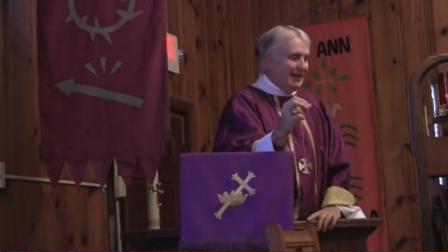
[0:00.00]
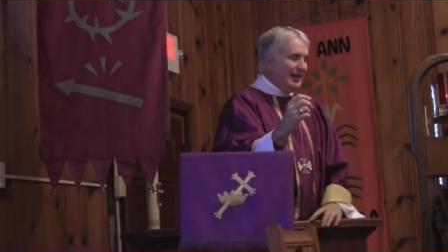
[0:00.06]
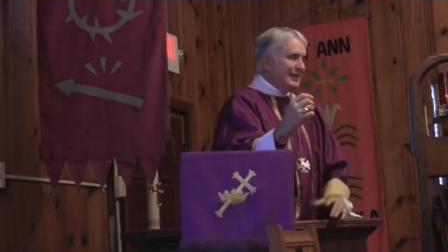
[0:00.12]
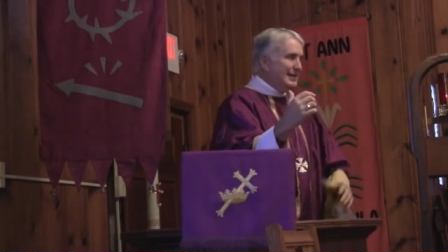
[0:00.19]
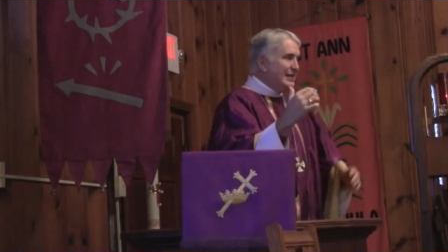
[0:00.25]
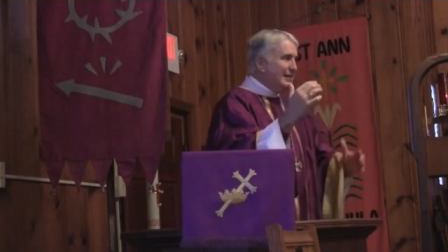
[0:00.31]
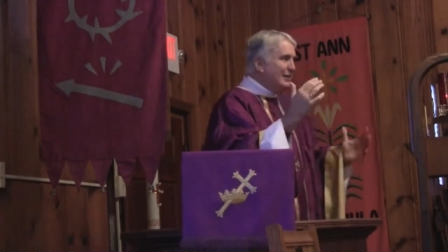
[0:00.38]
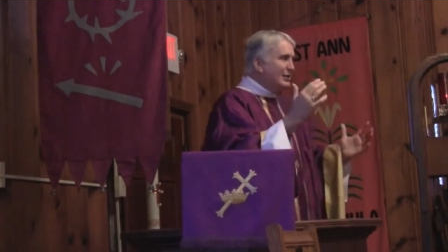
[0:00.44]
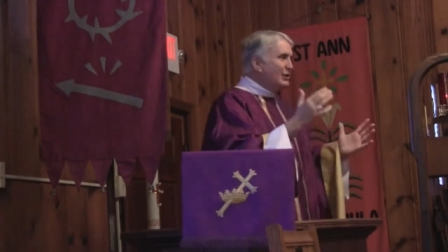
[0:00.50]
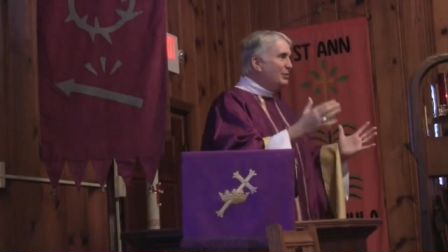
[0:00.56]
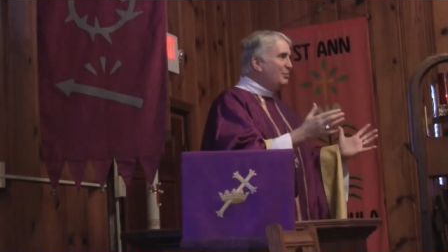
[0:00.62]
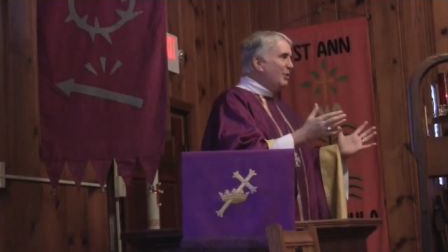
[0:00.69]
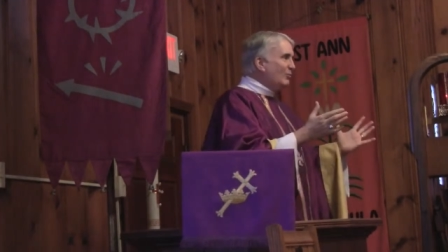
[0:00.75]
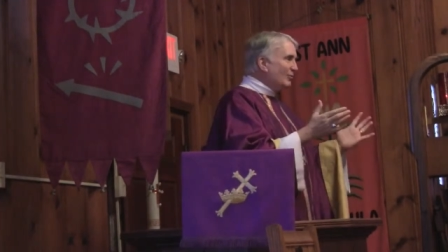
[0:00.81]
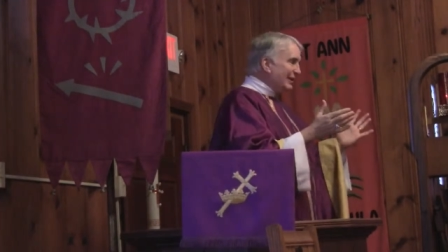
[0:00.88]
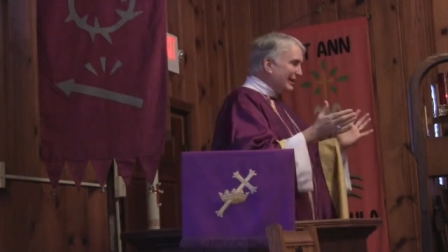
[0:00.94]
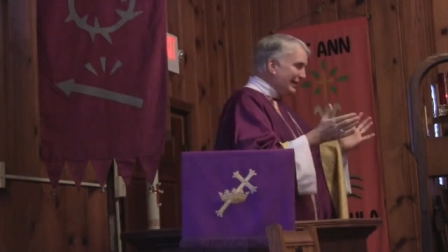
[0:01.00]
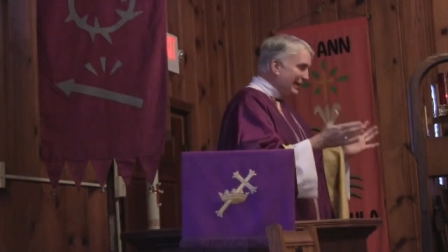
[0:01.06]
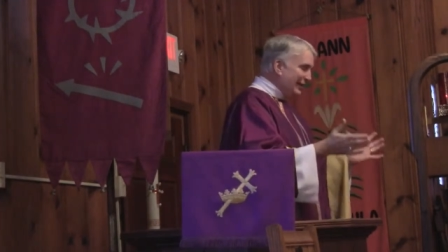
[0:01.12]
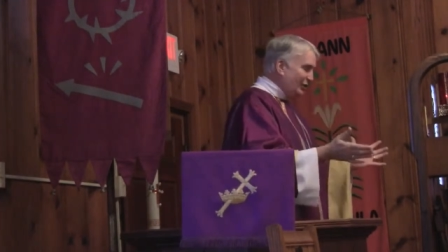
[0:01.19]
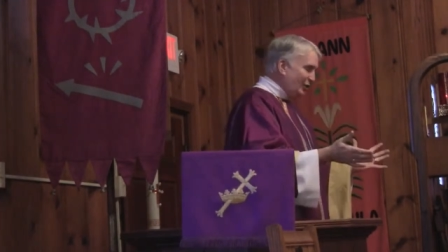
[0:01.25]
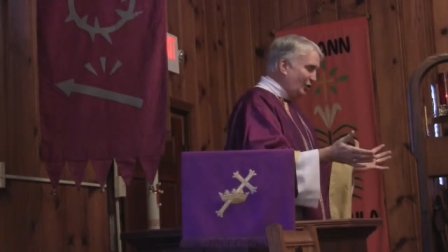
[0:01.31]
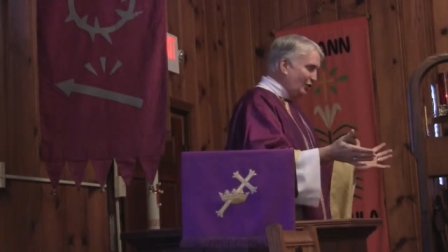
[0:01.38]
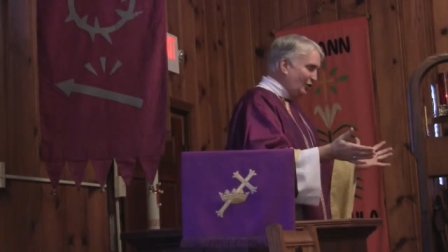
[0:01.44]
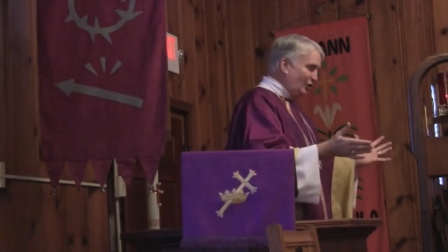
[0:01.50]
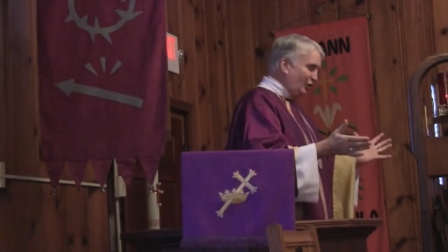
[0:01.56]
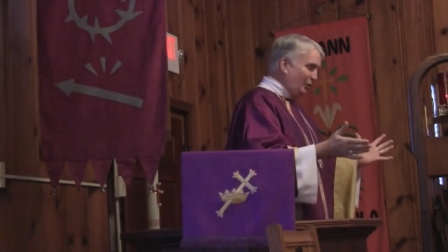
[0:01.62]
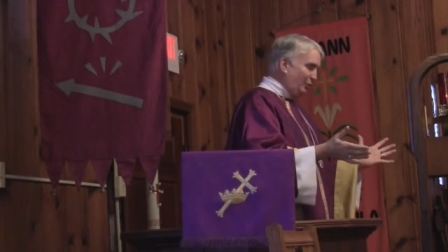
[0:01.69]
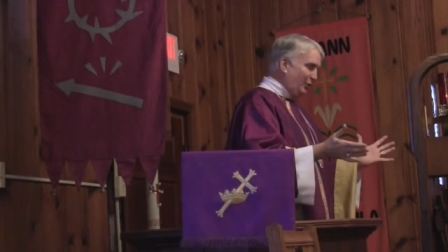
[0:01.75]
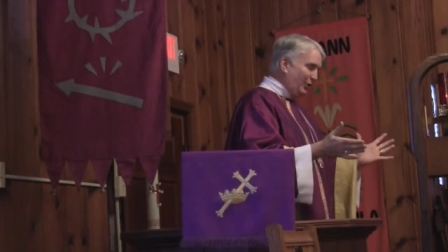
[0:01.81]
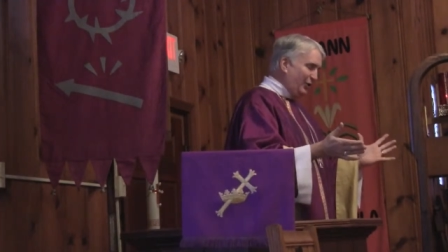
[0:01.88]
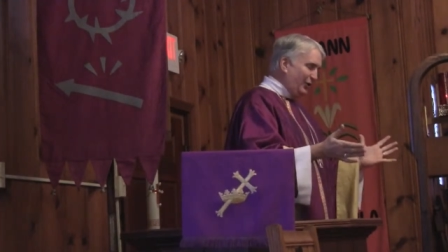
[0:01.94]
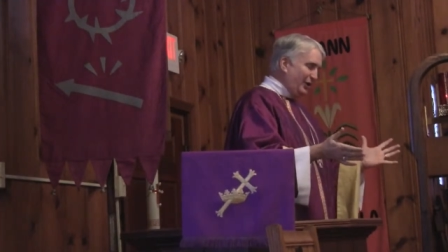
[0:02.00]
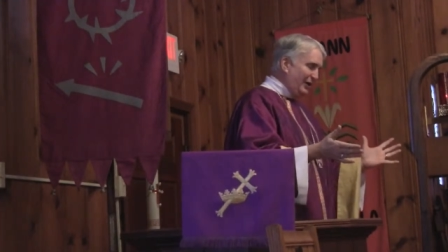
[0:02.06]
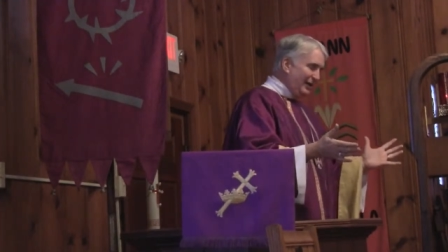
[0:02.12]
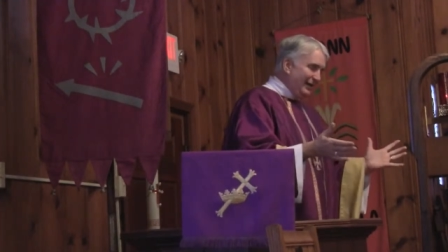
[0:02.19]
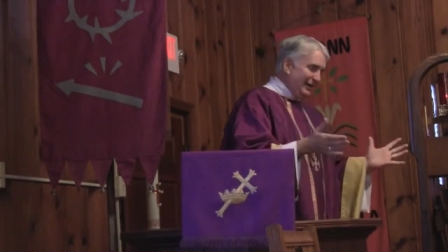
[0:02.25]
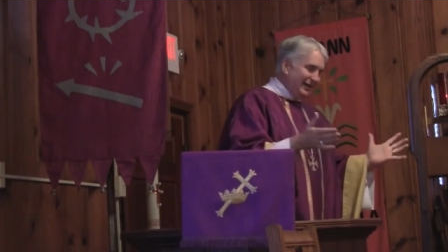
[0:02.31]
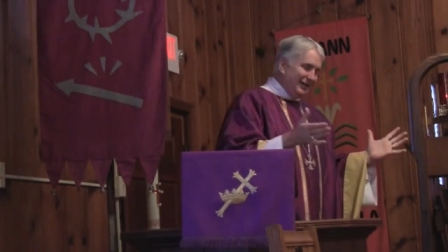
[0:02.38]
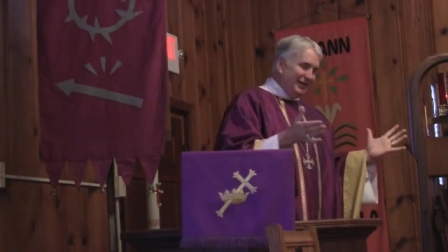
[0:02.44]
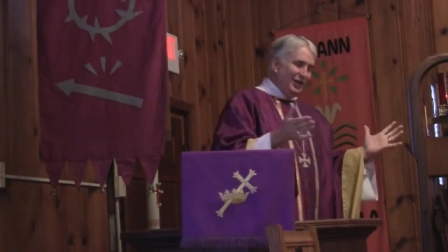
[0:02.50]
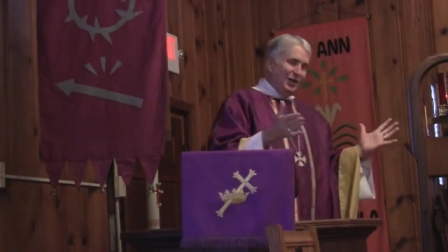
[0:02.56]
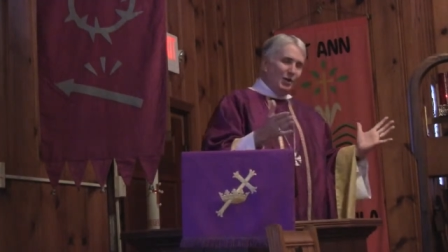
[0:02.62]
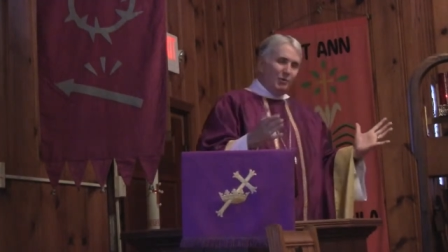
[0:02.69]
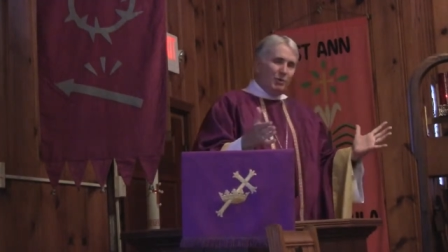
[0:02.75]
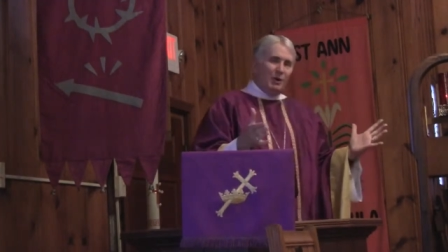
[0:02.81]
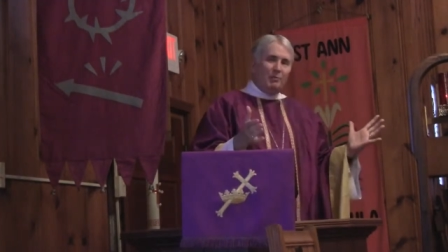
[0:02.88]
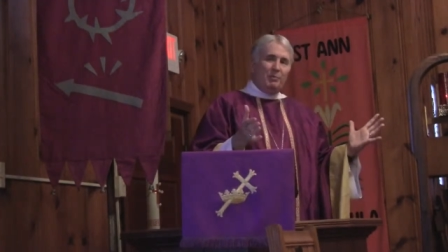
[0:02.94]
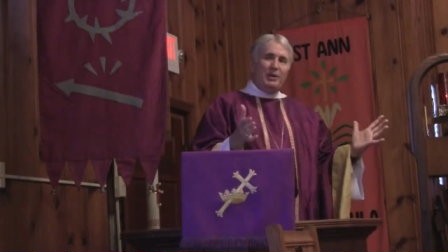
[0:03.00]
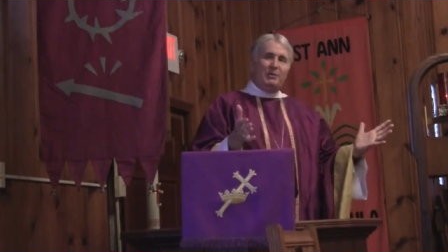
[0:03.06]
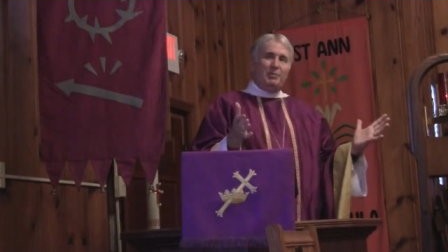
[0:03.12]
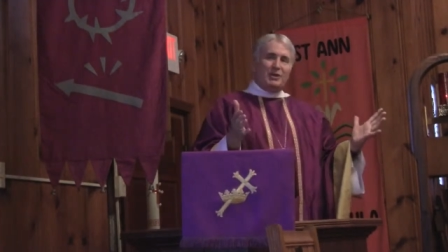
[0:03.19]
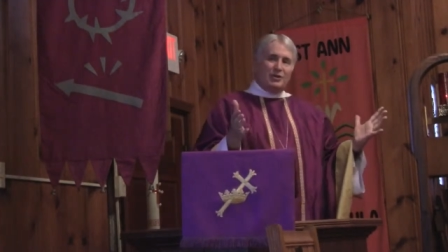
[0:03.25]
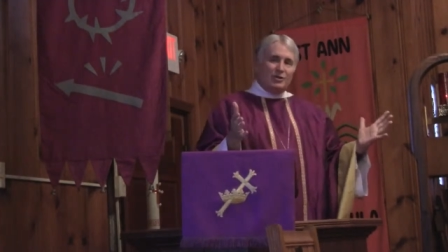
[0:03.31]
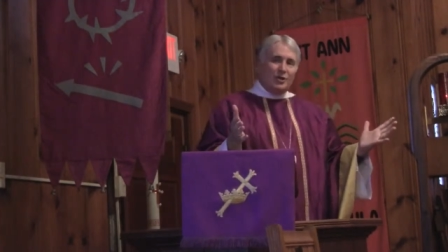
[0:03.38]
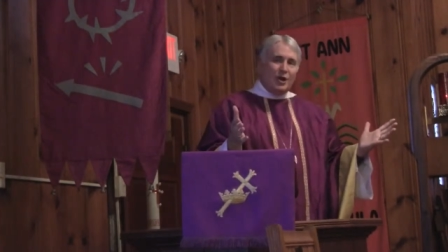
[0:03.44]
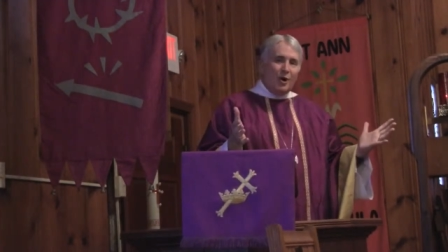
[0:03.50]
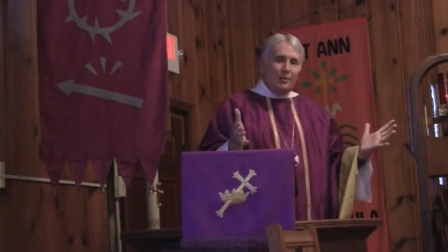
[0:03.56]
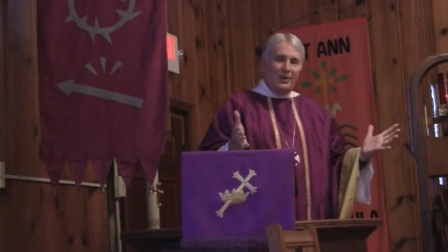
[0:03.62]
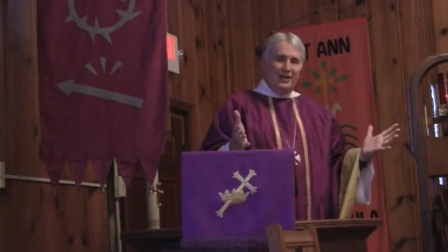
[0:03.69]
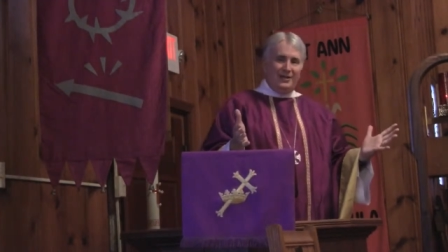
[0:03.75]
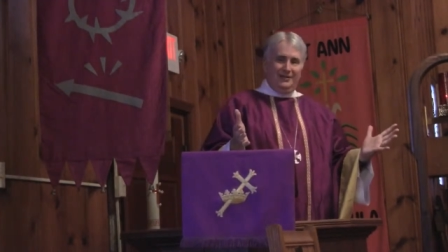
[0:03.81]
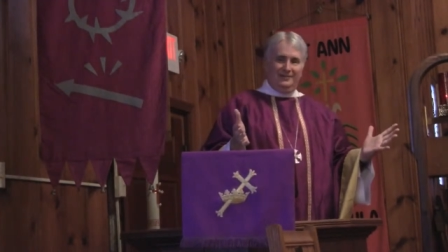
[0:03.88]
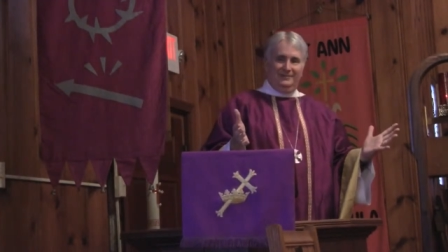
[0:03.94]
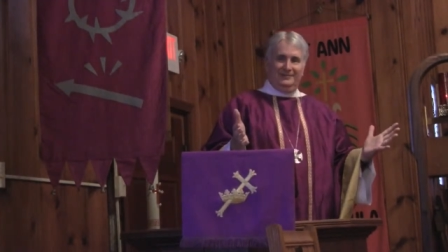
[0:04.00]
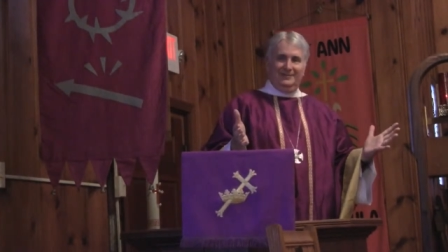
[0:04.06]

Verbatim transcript: an intimate relationship with God where we would know Him,